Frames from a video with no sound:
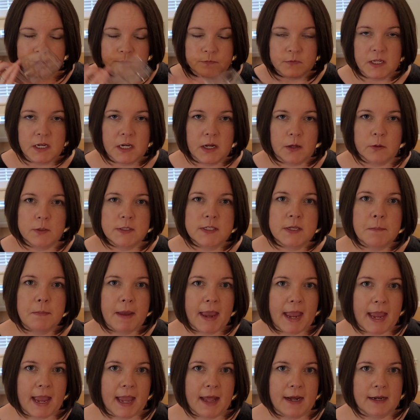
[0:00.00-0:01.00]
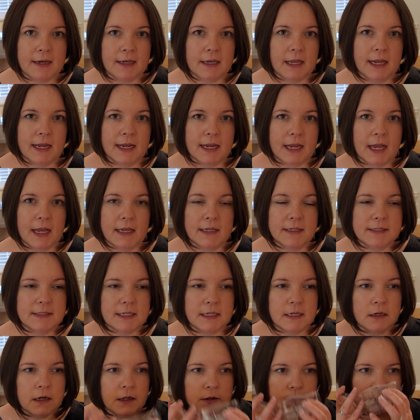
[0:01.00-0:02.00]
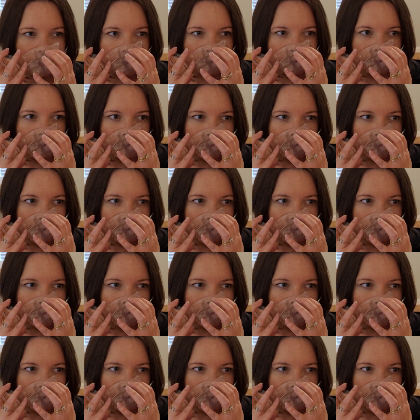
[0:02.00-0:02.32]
you know, some added like icing note.